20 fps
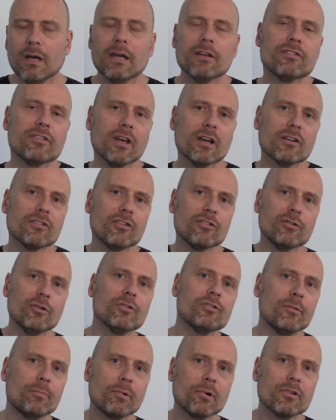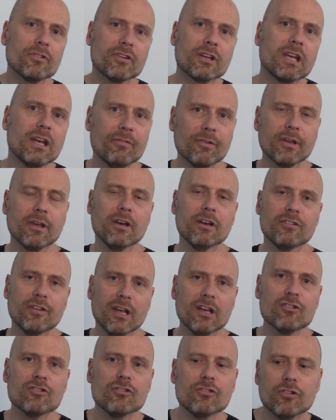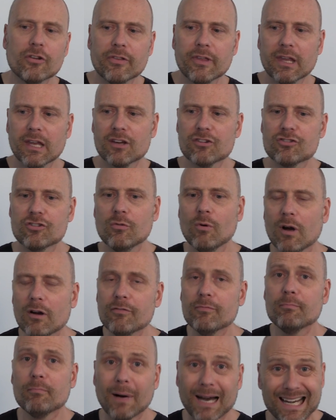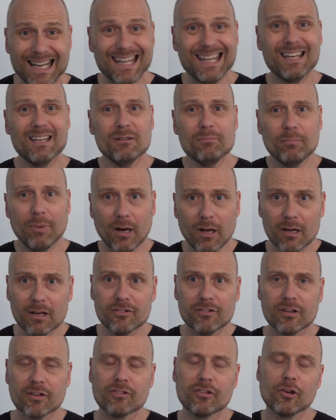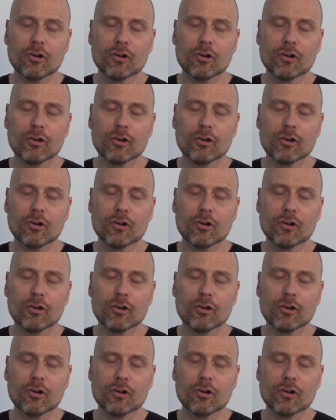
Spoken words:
Sanders has also brought significant attention to the issue of money in politics,